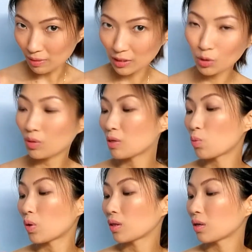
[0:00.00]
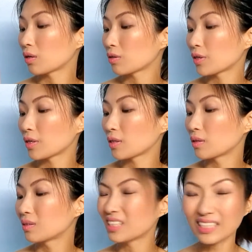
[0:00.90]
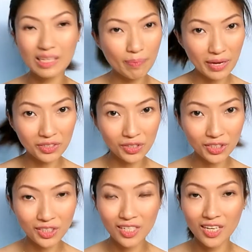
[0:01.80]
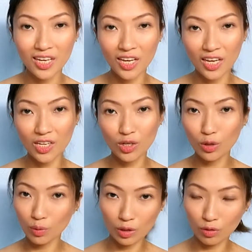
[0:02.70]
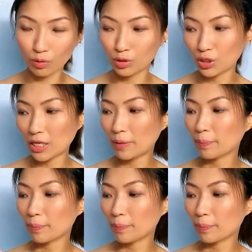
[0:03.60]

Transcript: It's only 160 pesos in your local grocery.